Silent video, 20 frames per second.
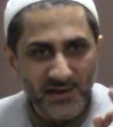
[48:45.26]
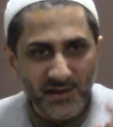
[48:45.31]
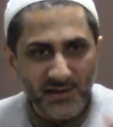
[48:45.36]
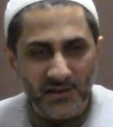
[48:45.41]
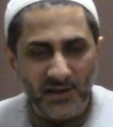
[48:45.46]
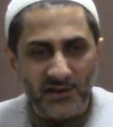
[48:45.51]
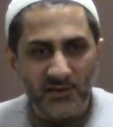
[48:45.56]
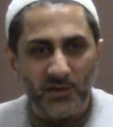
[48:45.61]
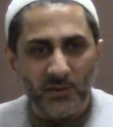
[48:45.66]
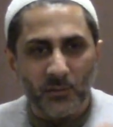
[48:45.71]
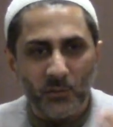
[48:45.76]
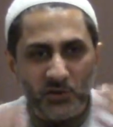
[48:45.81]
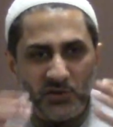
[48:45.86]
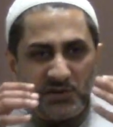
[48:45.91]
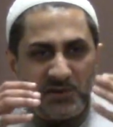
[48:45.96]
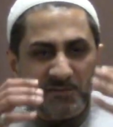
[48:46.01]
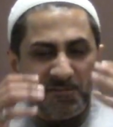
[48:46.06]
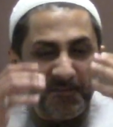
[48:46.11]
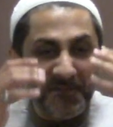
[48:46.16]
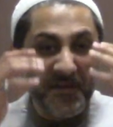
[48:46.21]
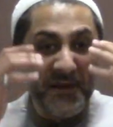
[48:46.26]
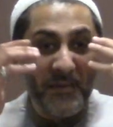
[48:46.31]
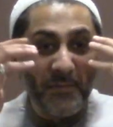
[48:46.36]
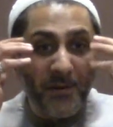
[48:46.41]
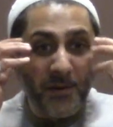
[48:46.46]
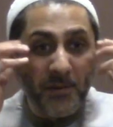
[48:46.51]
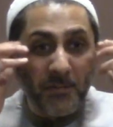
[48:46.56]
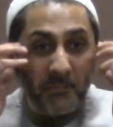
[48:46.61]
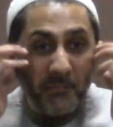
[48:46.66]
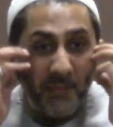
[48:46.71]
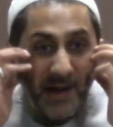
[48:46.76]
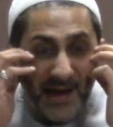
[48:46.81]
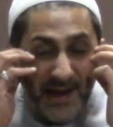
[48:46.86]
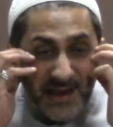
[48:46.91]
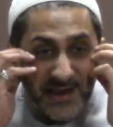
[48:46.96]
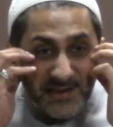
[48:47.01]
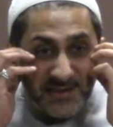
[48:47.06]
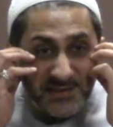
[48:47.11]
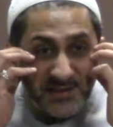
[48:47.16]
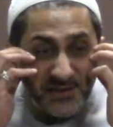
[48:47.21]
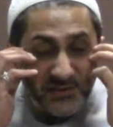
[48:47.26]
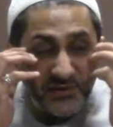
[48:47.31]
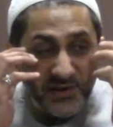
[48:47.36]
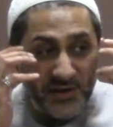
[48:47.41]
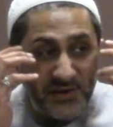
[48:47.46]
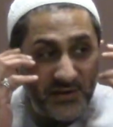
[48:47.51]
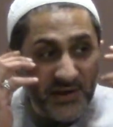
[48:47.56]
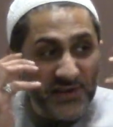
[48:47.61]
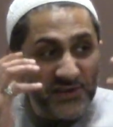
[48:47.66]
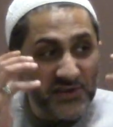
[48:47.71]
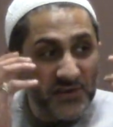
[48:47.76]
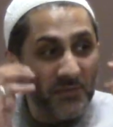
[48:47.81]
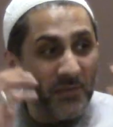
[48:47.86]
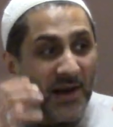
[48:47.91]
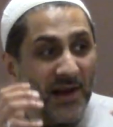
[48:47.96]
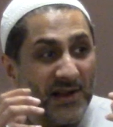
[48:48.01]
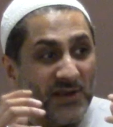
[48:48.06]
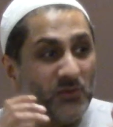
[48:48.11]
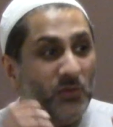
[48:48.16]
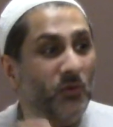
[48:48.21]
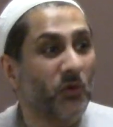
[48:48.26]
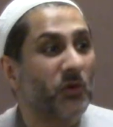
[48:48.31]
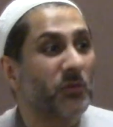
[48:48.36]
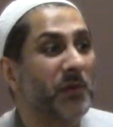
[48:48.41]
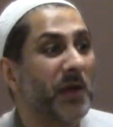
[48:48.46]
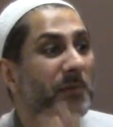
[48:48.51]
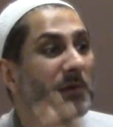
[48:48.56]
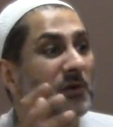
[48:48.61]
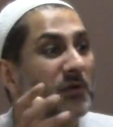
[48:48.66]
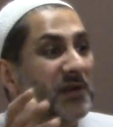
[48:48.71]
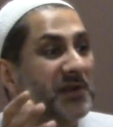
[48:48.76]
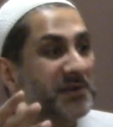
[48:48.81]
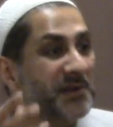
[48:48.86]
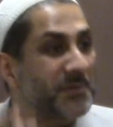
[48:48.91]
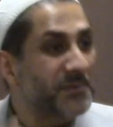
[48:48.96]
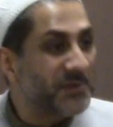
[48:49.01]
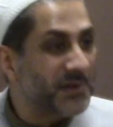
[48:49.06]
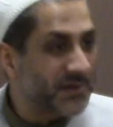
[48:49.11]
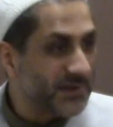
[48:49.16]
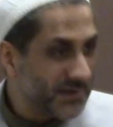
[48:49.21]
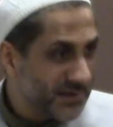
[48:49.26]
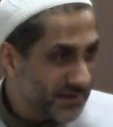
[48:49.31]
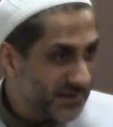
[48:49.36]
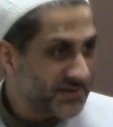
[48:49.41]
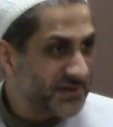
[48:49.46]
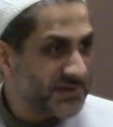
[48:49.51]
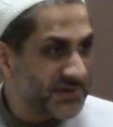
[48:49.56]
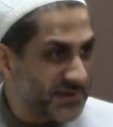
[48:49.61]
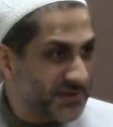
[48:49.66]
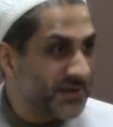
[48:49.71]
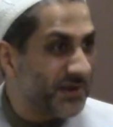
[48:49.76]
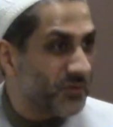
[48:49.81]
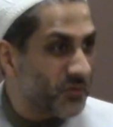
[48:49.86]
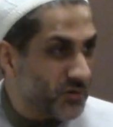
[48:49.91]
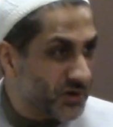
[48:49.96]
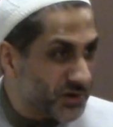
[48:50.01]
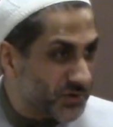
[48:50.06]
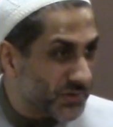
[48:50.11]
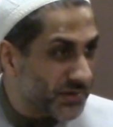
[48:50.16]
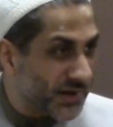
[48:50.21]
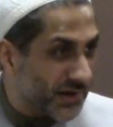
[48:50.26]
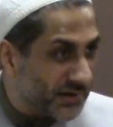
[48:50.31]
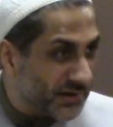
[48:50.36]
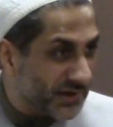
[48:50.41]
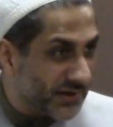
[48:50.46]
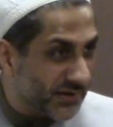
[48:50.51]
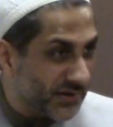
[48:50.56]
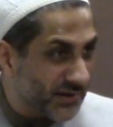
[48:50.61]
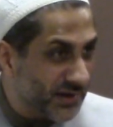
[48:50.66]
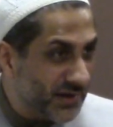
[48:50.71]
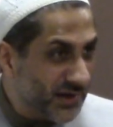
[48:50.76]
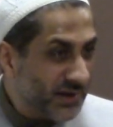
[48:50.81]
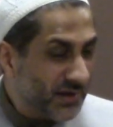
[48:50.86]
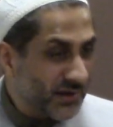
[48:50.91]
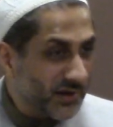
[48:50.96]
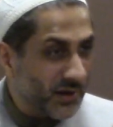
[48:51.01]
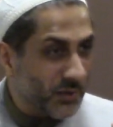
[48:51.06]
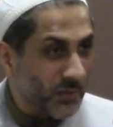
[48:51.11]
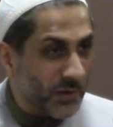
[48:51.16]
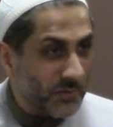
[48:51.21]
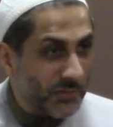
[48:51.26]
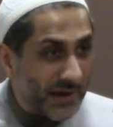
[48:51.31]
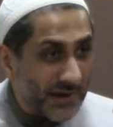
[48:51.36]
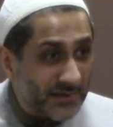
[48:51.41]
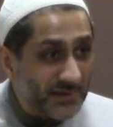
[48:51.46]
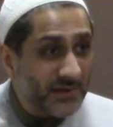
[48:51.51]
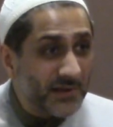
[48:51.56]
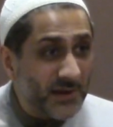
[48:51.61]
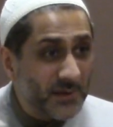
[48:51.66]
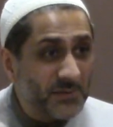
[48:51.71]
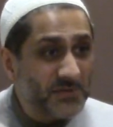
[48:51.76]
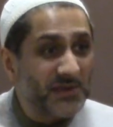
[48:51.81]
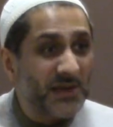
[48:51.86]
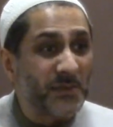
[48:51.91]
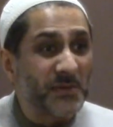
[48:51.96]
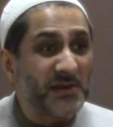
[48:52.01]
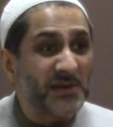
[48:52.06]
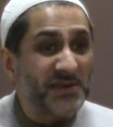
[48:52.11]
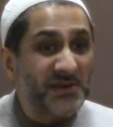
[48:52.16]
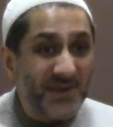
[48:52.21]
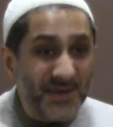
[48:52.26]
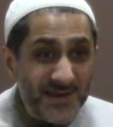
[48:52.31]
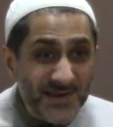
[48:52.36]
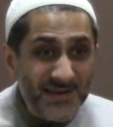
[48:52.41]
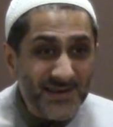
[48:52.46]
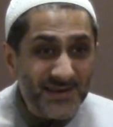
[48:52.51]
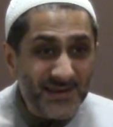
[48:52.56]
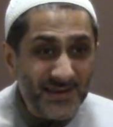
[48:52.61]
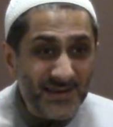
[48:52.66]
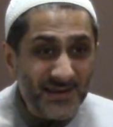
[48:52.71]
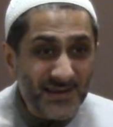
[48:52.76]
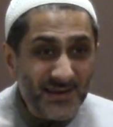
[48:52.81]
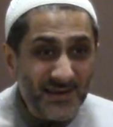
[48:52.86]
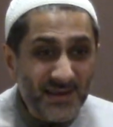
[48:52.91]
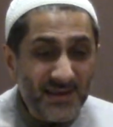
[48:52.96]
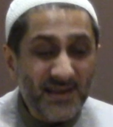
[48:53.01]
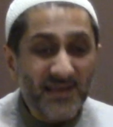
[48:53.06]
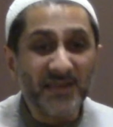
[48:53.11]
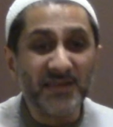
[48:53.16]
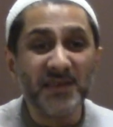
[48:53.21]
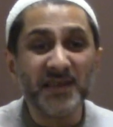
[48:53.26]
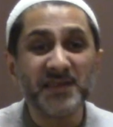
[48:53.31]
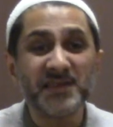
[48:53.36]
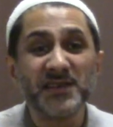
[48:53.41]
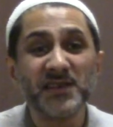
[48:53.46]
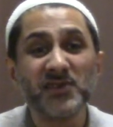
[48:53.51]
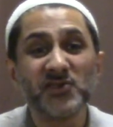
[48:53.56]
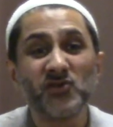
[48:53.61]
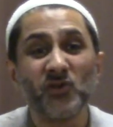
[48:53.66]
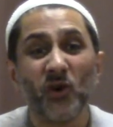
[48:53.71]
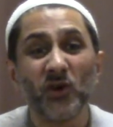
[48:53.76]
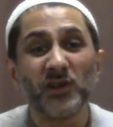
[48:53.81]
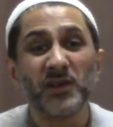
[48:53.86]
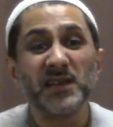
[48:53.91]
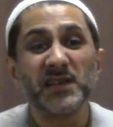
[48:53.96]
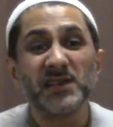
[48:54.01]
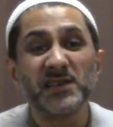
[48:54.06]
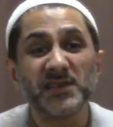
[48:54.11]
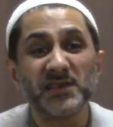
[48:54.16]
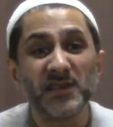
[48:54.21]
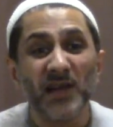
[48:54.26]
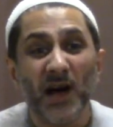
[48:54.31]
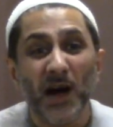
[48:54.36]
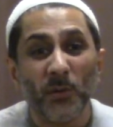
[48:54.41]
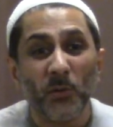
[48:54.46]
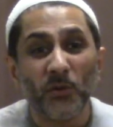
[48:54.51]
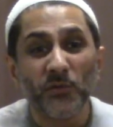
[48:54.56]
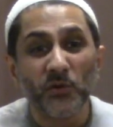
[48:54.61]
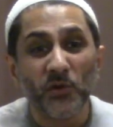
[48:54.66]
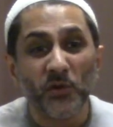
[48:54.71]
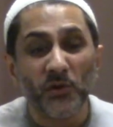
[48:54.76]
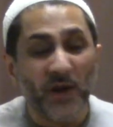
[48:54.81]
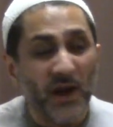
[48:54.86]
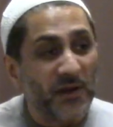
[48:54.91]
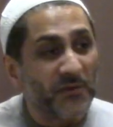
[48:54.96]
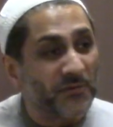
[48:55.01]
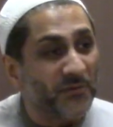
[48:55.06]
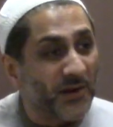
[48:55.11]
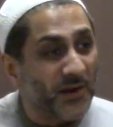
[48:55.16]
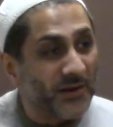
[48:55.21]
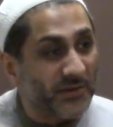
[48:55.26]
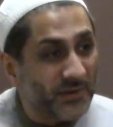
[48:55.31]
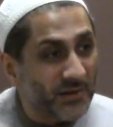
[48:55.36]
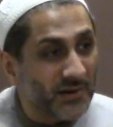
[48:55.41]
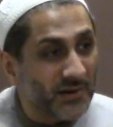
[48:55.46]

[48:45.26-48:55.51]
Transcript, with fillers: that the Muslim feeble minds, the regressed minds will not be able to accept him. This is in accordance with the hadith that when Mahdi comes they will say this is not Islam of your grandfather.